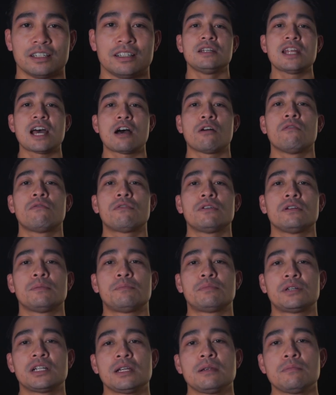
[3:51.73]
Now, for the
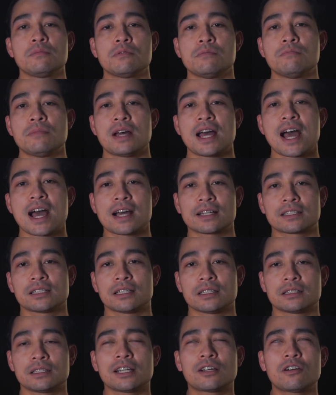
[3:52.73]
premium
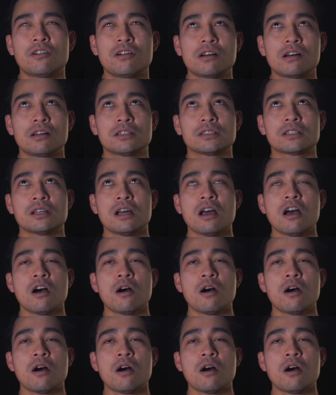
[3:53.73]
access, it costs